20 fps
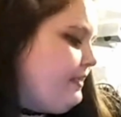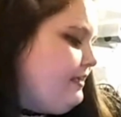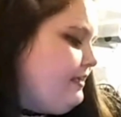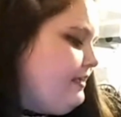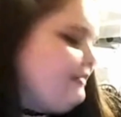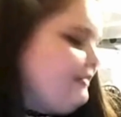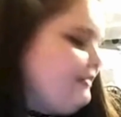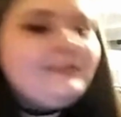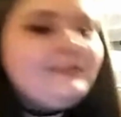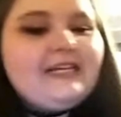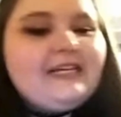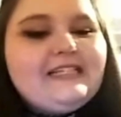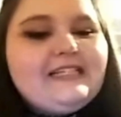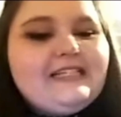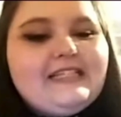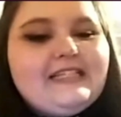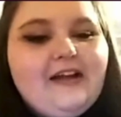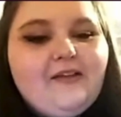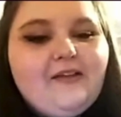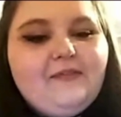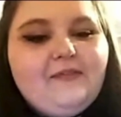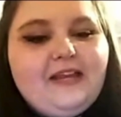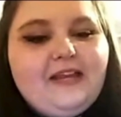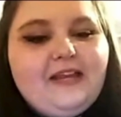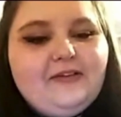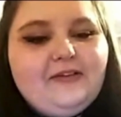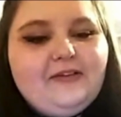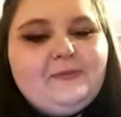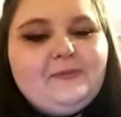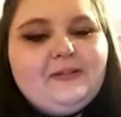Someone's, like, scared of
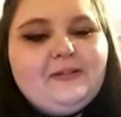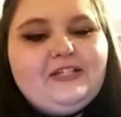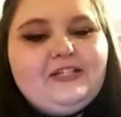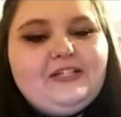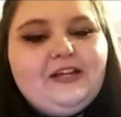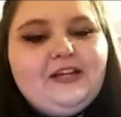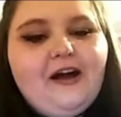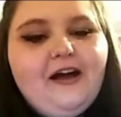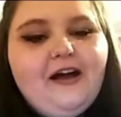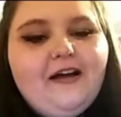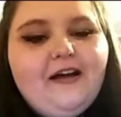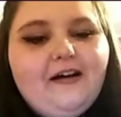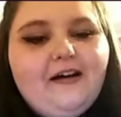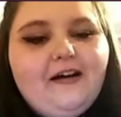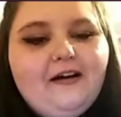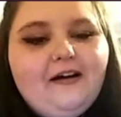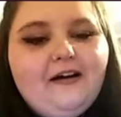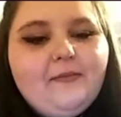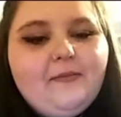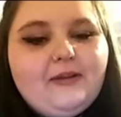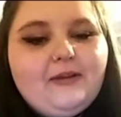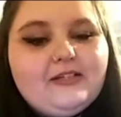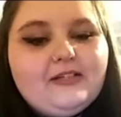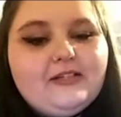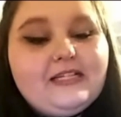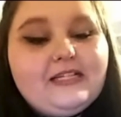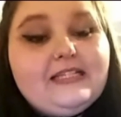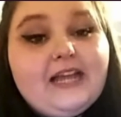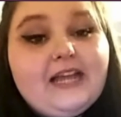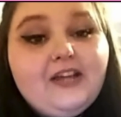needles, but she got,
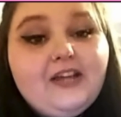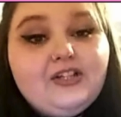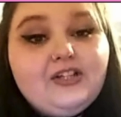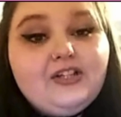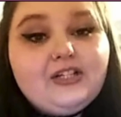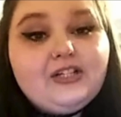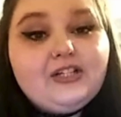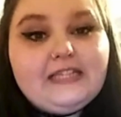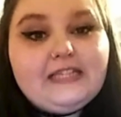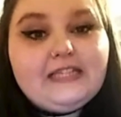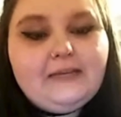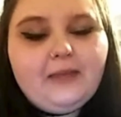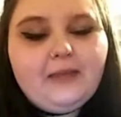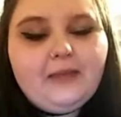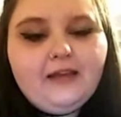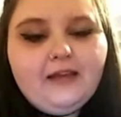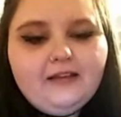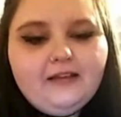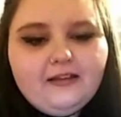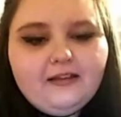piercings. Yeah, you should have seen me.